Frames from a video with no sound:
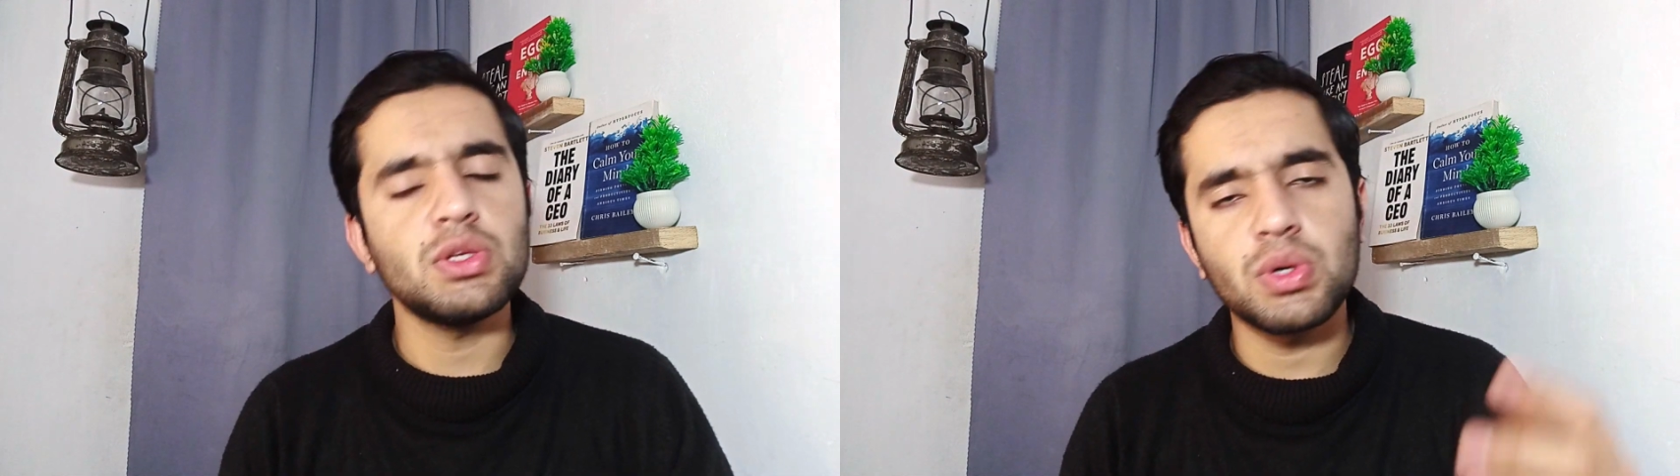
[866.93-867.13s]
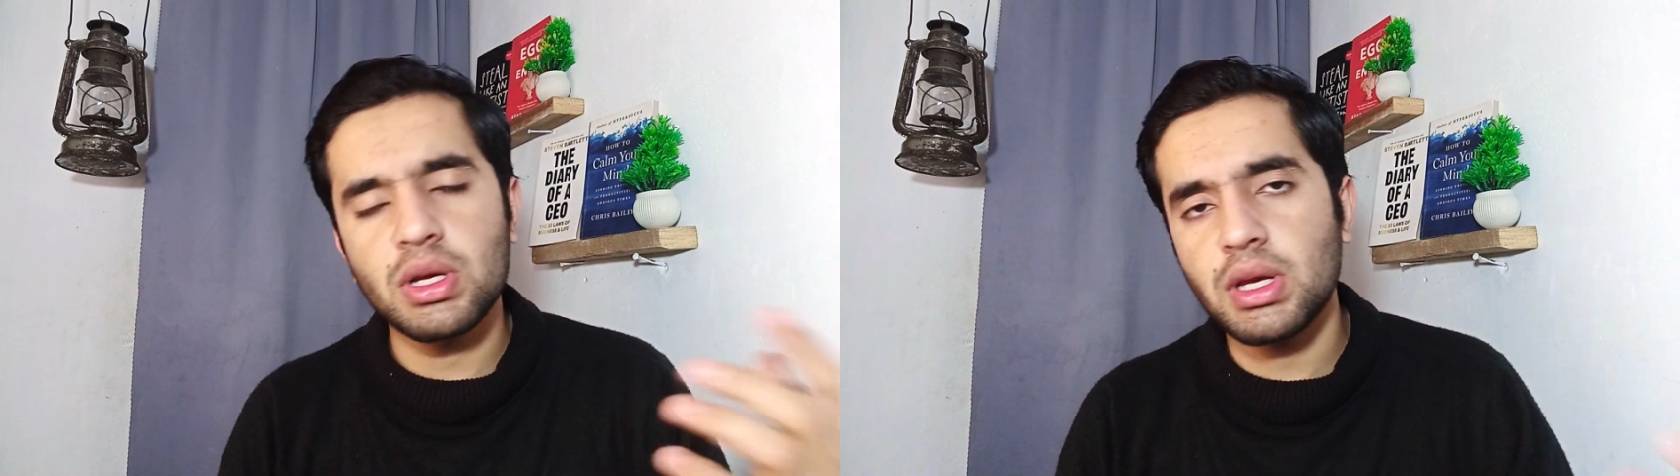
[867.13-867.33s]

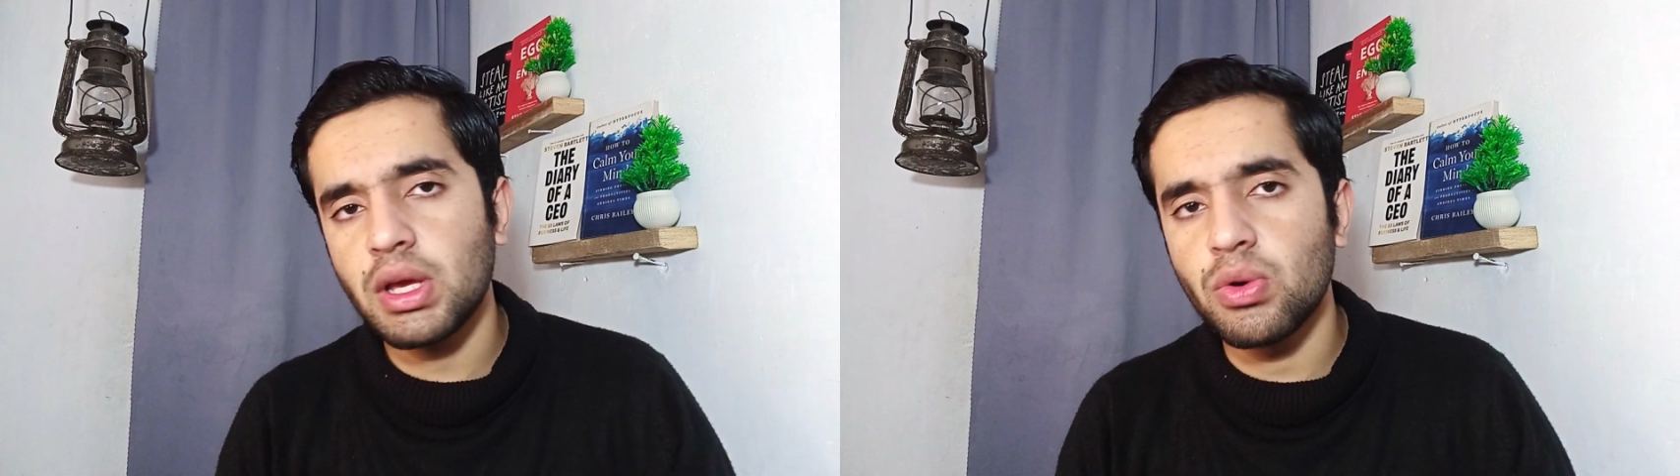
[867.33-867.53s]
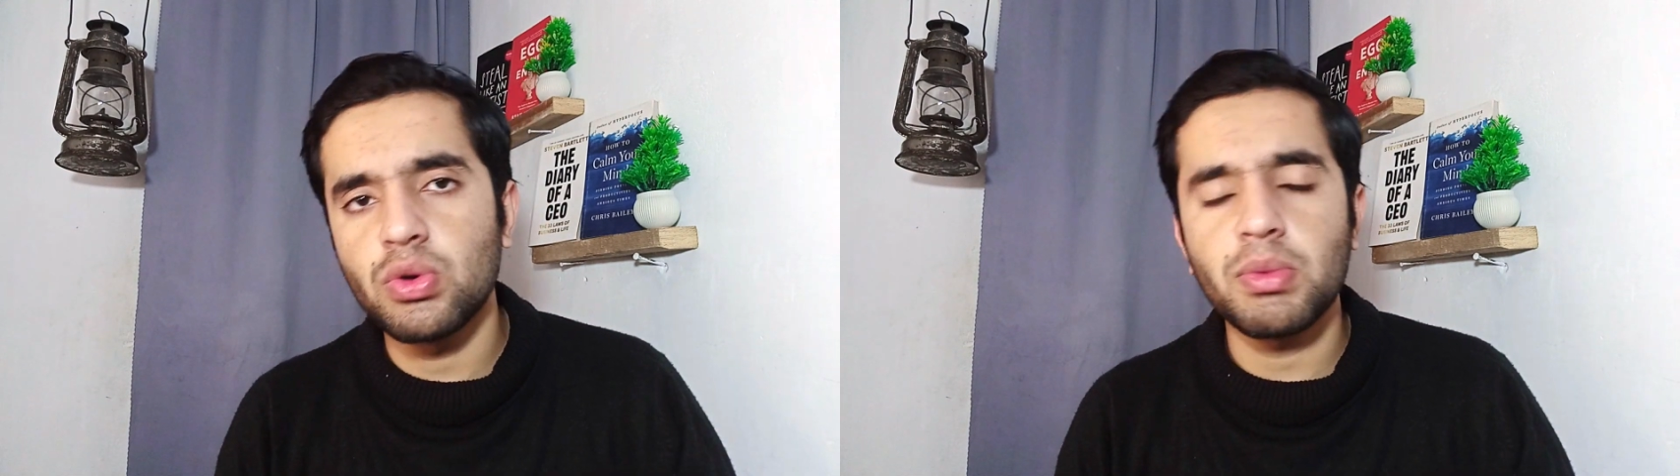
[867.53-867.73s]
You can
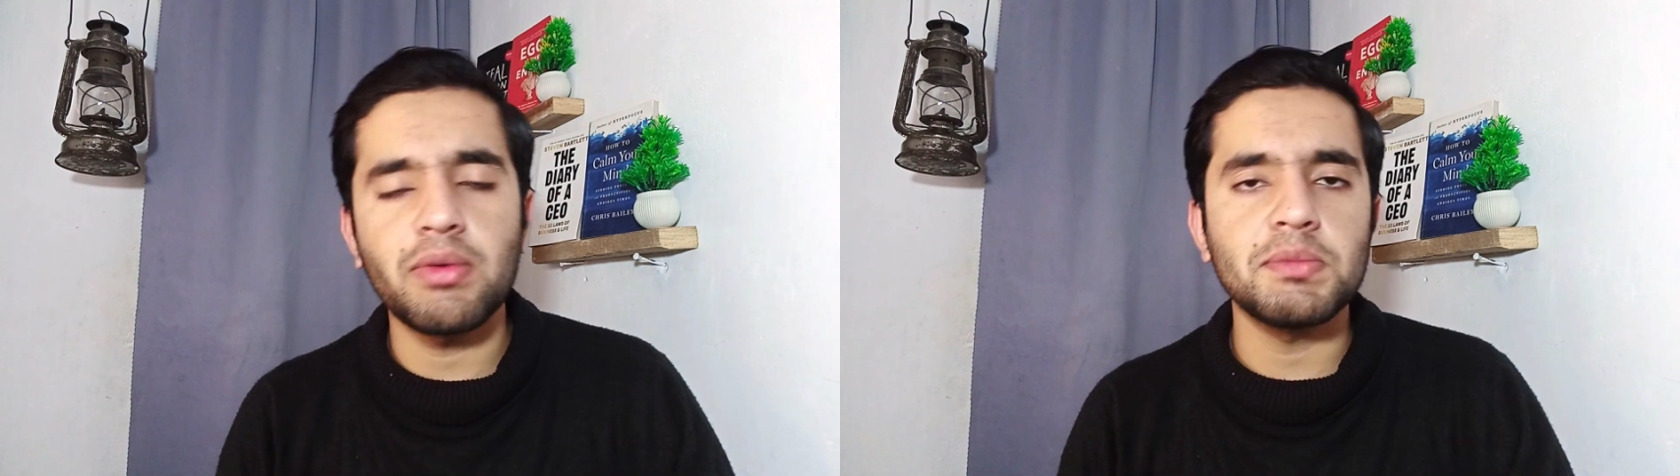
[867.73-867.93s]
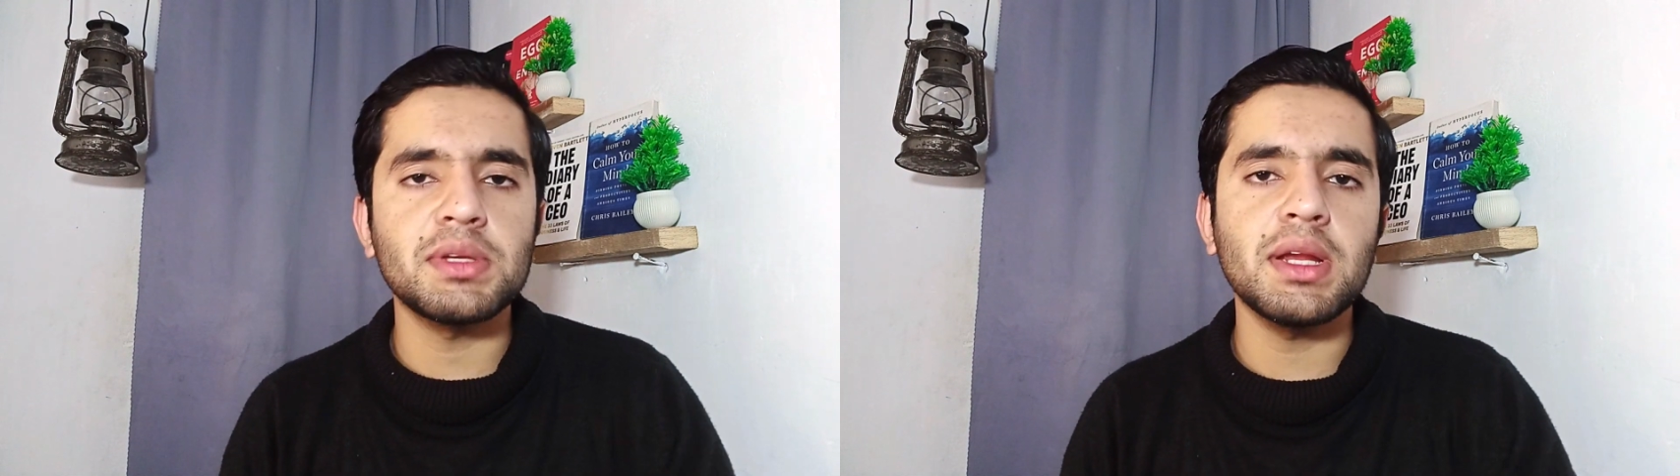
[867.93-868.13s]
like go to
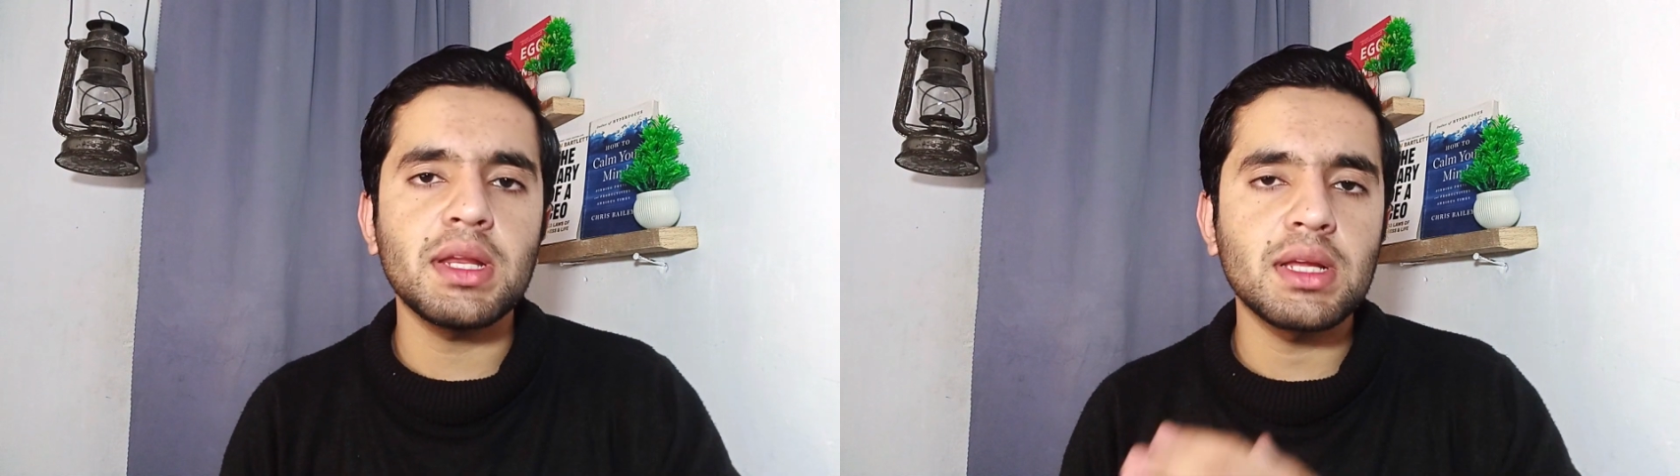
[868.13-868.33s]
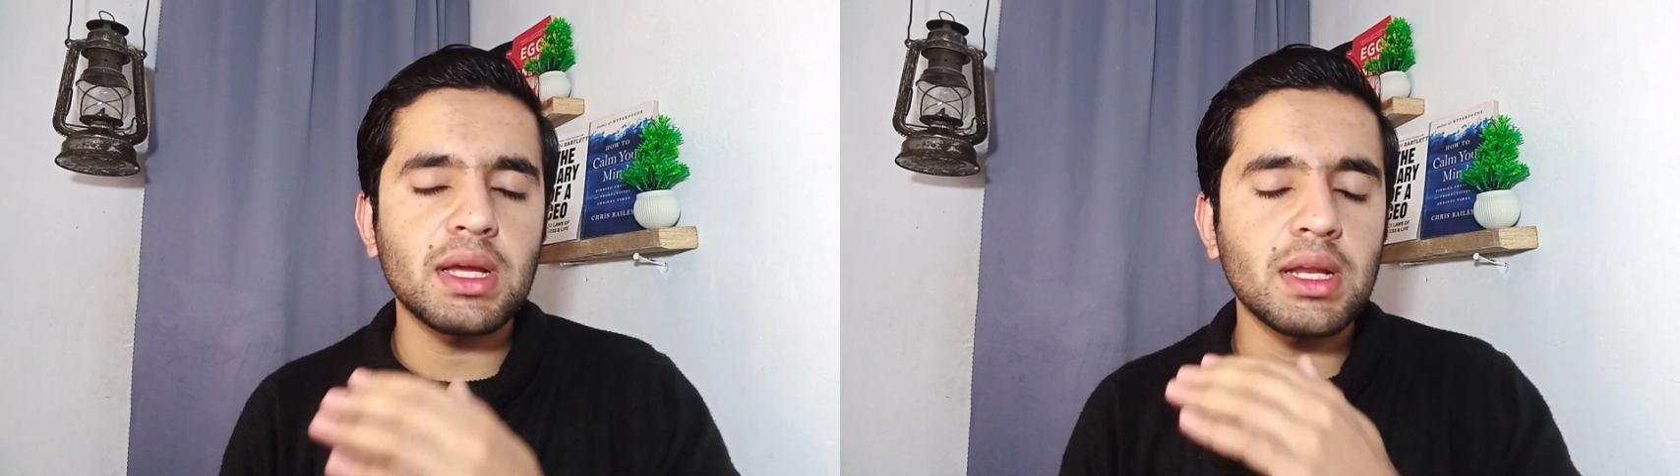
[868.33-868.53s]
my website
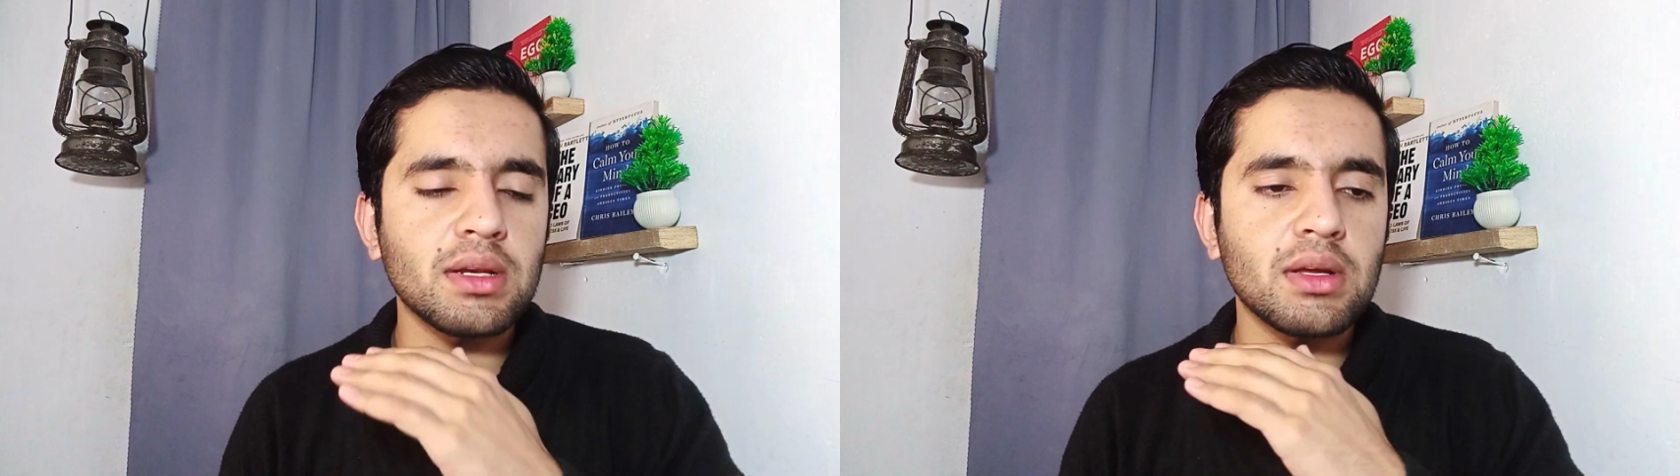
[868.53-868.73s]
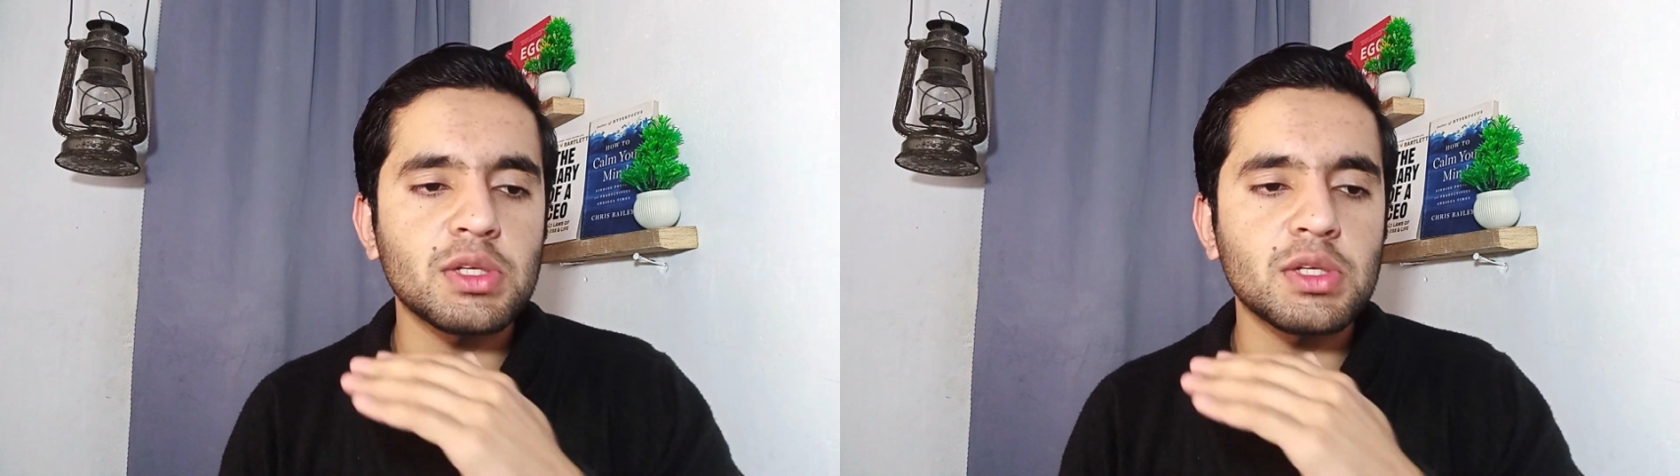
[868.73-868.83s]
and can